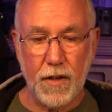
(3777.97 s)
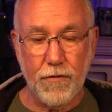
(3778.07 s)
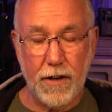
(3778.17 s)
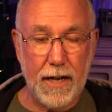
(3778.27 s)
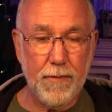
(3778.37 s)

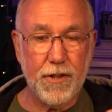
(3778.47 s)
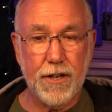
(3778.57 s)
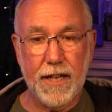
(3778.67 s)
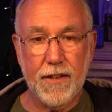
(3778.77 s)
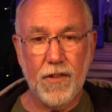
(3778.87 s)
Frames that are
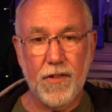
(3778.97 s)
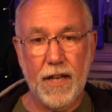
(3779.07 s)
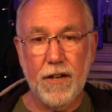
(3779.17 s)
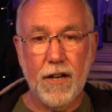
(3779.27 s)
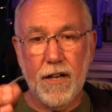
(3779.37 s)
in the
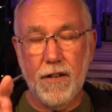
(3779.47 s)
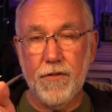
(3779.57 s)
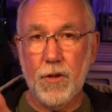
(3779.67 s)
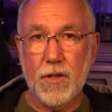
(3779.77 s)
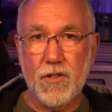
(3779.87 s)
center of
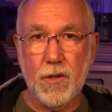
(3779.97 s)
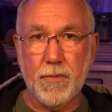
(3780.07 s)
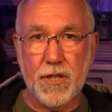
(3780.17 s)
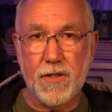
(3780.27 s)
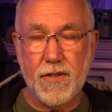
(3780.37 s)
your
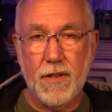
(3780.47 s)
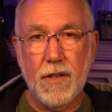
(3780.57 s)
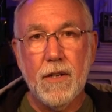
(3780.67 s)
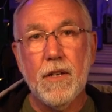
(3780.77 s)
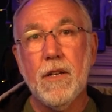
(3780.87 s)
supers,
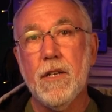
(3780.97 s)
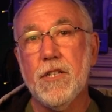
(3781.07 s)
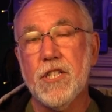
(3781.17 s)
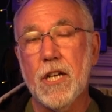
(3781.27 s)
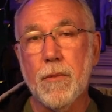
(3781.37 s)
you
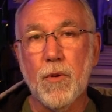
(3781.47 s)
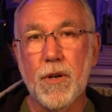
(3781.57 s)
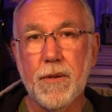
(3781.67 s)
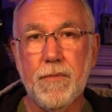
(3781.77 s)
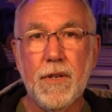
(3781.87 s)

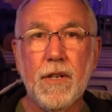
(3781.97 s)
checkerboard them.